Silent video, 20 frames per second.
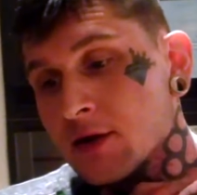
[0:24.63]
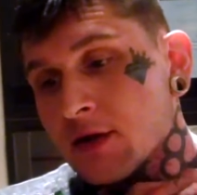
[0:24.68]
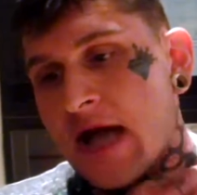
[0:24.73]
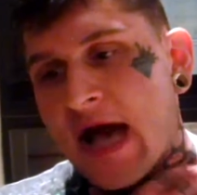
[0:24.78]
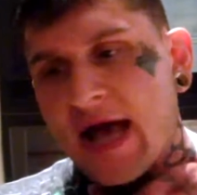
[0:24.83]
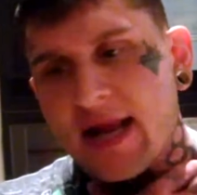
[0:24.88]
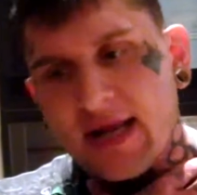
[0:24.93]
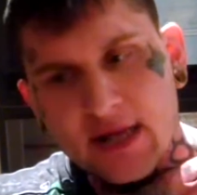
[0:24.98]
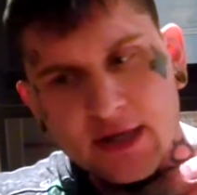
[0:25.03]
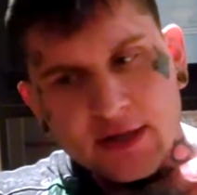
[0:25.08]

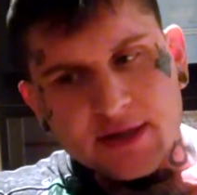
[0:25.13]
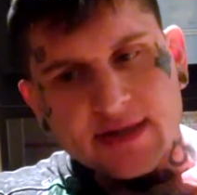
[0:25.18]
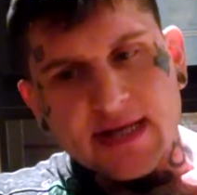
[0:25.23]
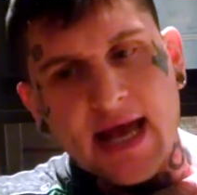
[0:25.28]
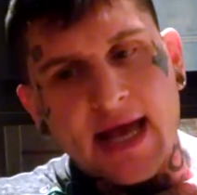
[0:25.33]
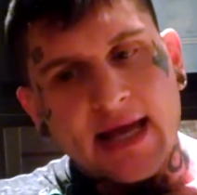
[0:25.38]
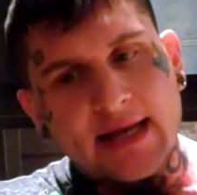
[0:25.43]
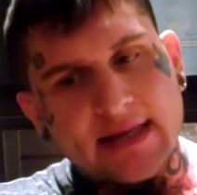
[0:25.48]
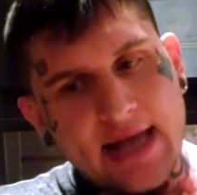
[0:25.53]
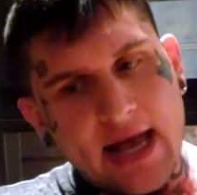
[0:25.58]
Got a good
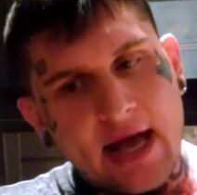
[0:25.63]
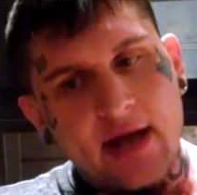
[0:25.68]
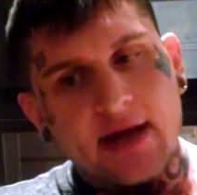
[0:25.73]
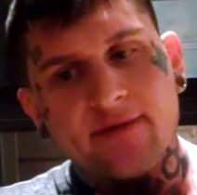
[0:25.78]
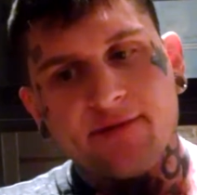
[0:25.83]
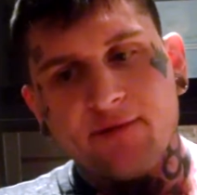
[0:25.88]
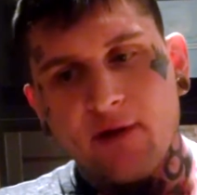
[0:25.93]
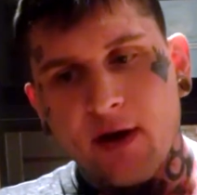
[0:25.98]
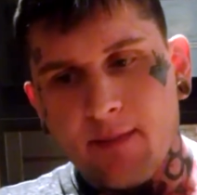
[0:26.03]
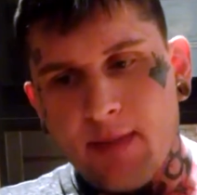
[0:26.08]

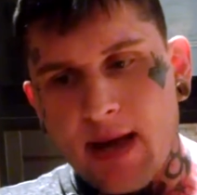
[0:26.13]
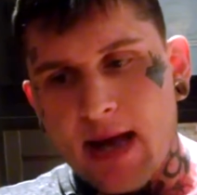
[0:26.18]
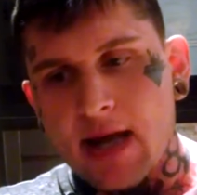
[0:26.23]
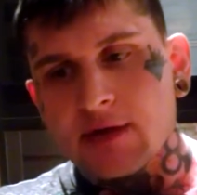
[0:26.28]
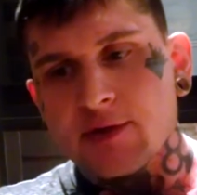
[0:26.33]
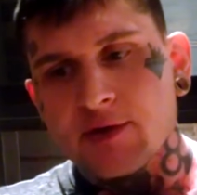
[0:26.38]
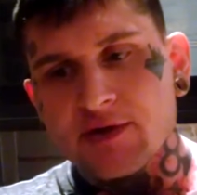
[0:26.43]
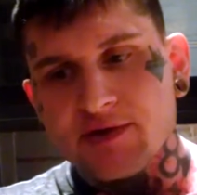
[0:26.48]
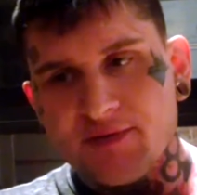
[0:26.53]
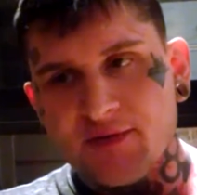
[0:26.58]
takedown. He fought
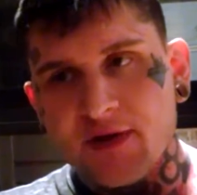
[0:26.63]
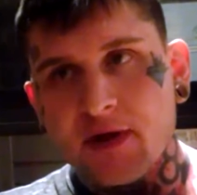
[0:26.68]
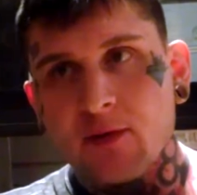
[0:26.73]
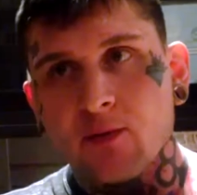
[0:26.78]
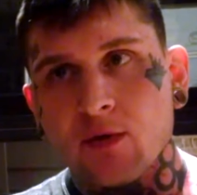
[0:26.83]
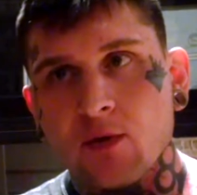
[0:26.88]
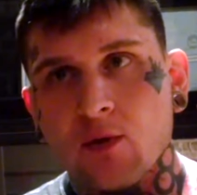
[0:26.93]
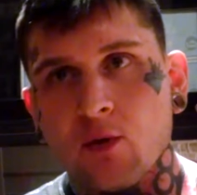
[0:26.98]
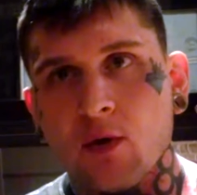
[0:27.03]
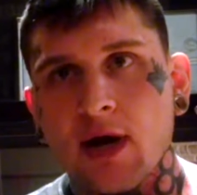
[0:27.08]
back to his
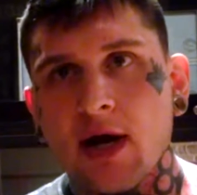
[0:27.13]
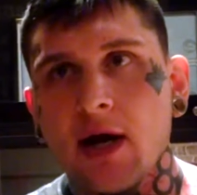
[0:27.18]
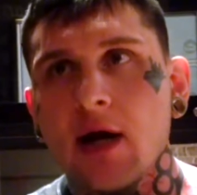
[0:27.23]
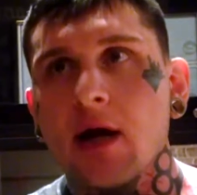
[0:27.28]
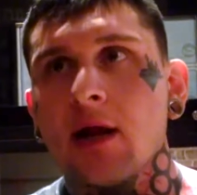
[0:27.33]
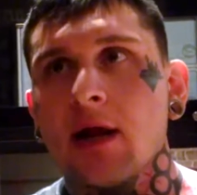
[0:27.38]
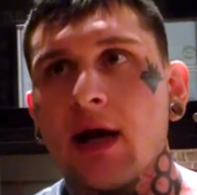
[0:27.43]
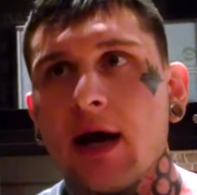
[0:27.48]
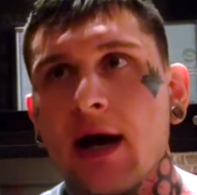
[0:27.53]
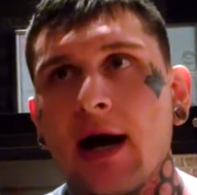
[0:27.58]
feet real
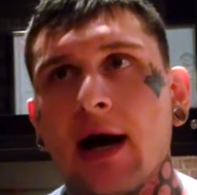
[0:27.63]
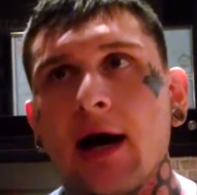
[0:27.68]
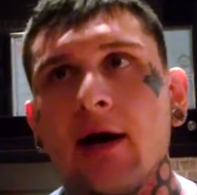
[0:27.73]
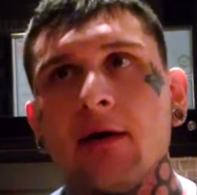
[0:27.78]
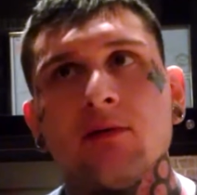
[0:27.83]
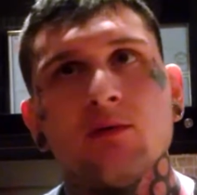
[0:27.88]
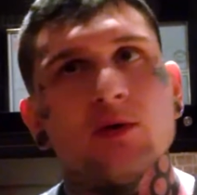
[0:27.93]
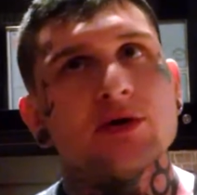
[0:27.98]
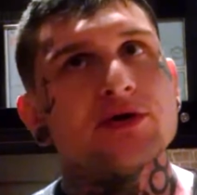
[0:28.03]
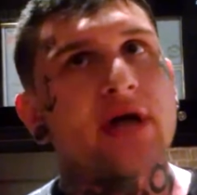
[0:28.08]
well,
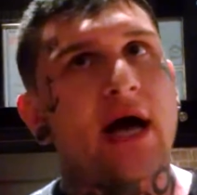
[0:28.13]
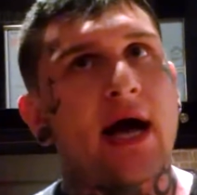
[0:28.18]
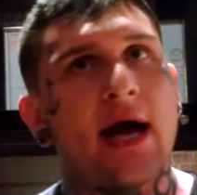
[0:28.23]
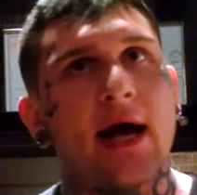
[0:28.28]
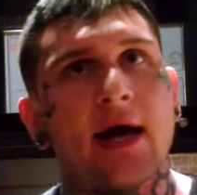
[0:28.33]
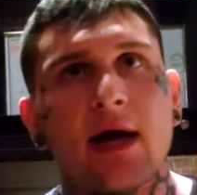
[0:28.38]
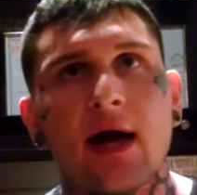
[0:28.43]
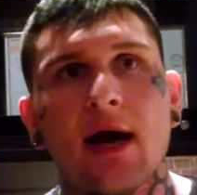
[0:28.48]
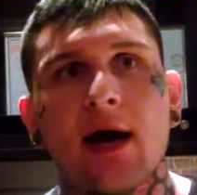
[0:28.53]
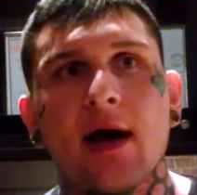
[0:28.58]
which
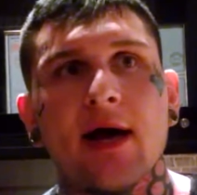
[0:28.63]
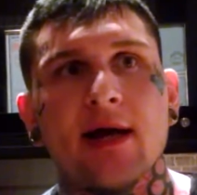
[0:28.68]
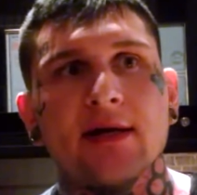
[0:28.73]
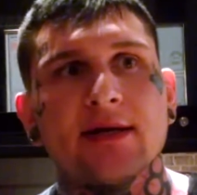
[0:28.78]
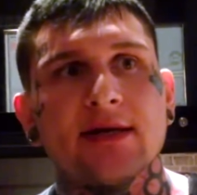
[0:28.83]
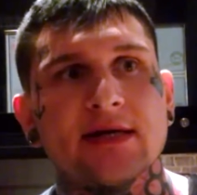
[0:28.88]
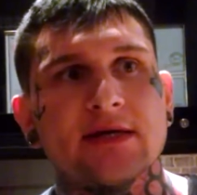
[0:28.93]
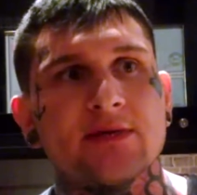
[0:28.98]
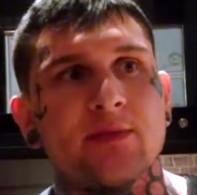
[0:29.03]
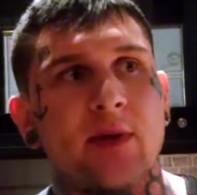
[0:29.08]
I
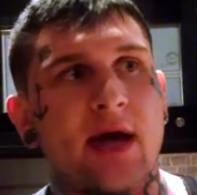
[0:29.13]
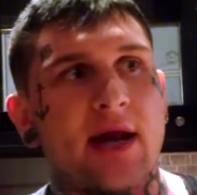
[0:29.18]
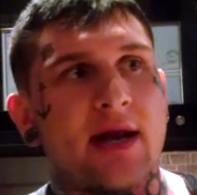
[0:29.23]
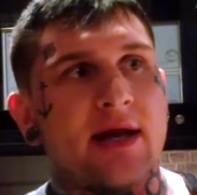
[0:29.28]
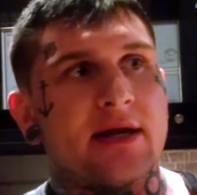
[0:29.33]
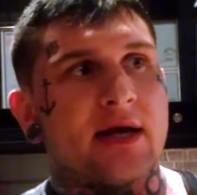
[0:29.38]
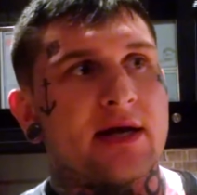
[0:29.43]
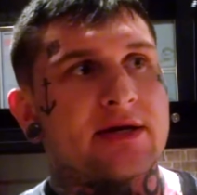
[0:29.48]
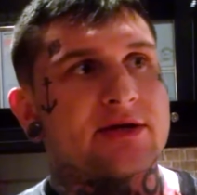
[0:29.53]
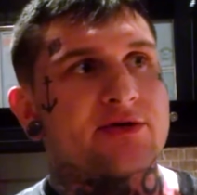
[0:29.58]

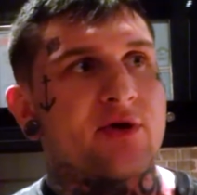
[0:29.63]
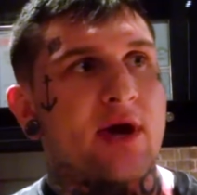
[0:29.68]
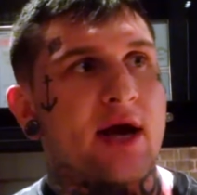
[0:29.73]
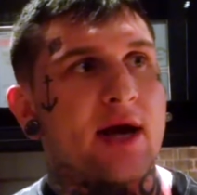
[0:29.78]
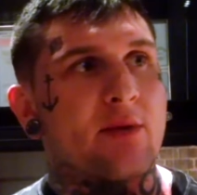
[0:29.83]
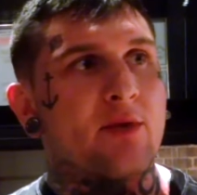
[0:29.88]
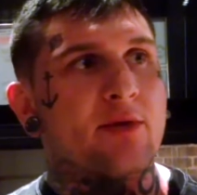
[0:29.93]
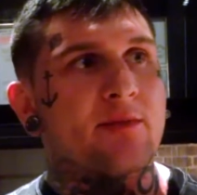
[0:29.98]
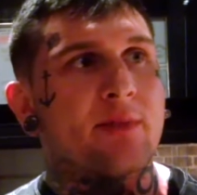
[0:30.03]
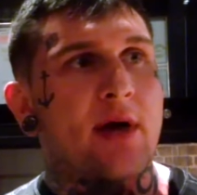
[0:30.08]
anticipated. He does
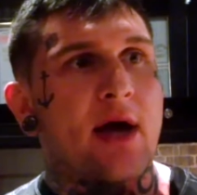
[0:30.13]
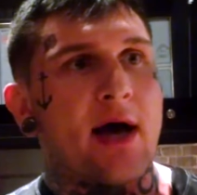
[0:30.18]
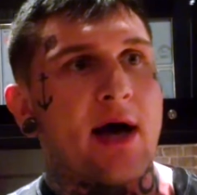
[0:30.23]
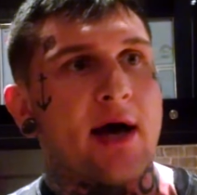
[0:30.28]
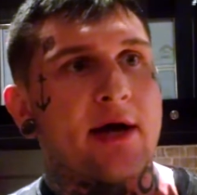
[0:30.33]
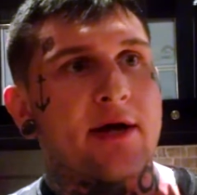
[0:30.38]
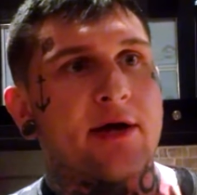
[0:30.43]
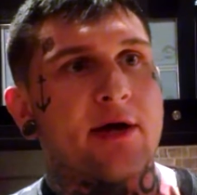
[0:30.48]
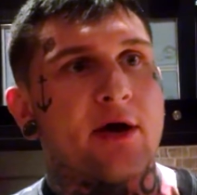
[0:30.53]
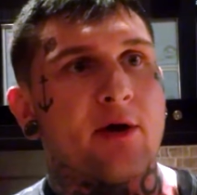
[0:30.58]
train with,
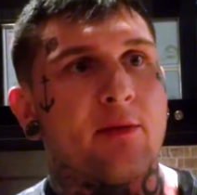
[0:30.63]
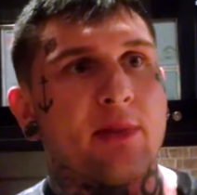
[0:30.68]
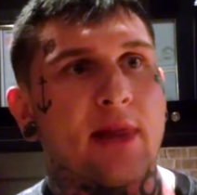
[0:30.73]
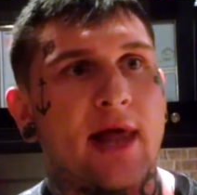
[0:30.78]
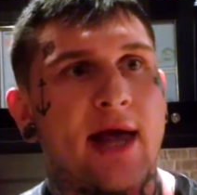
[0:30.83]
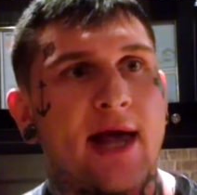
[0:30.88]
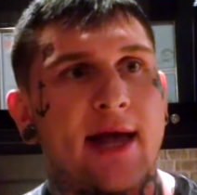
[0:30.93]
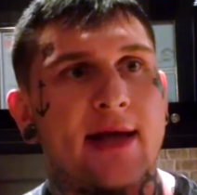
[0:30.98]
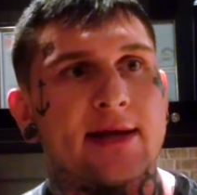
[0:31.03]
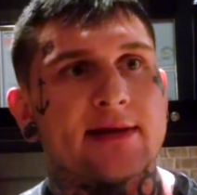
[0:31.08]

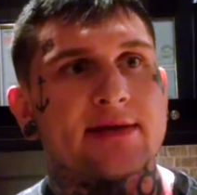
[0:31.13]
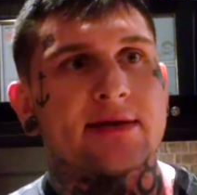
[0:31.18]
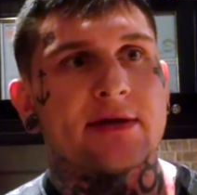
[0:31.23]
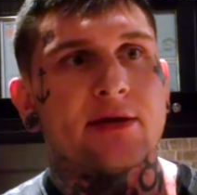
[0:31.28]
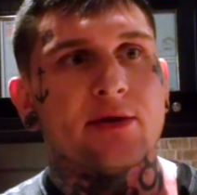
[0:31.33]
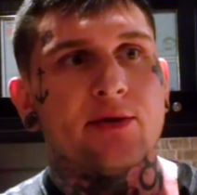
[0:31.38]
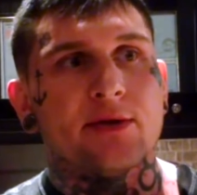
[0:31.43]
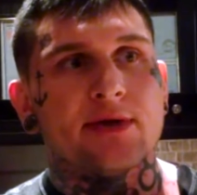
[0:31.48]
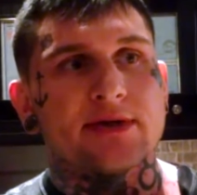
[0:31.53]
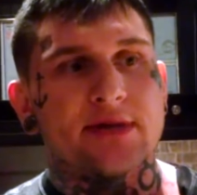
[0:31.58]
Blades,
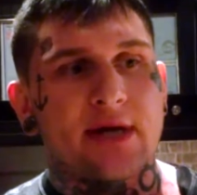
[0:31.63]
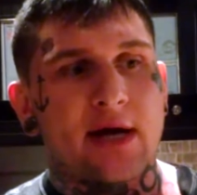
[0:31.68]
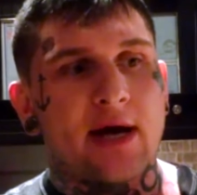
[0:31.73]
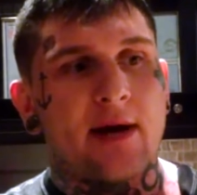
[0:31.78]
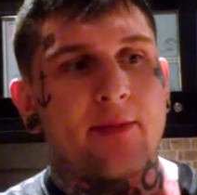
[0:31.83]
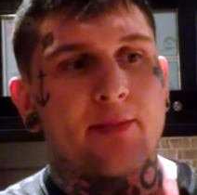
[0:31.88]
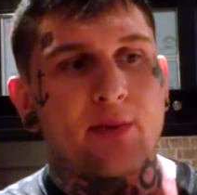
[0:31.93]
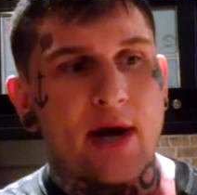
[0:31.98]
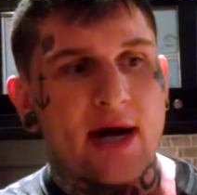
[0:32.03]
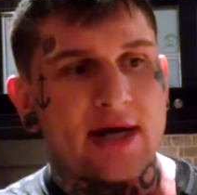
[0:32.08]
who is
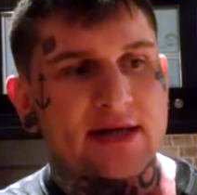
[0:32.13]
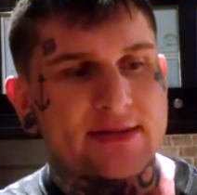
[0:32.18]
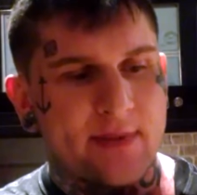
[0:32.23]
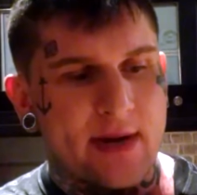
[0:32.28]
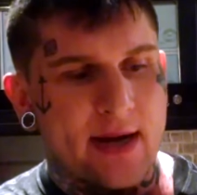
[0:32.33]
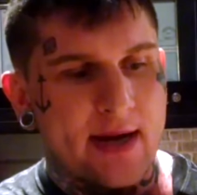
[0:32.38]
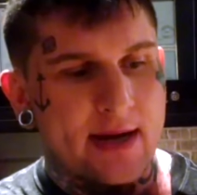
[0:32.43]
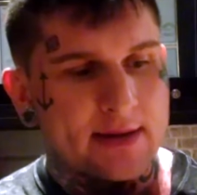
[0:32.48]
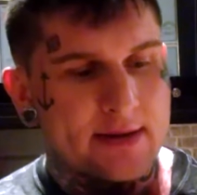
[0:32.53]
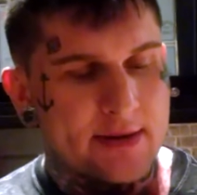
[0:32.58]
a
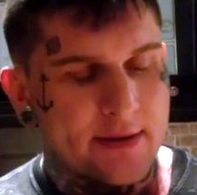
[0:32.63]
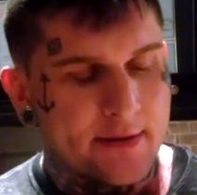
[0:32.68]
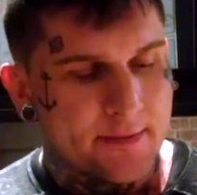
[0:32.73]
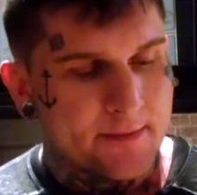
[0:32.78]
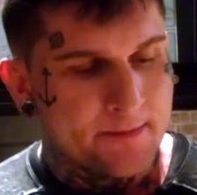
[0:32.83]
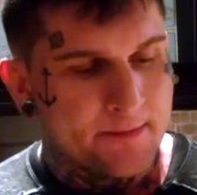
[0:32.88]
prospect.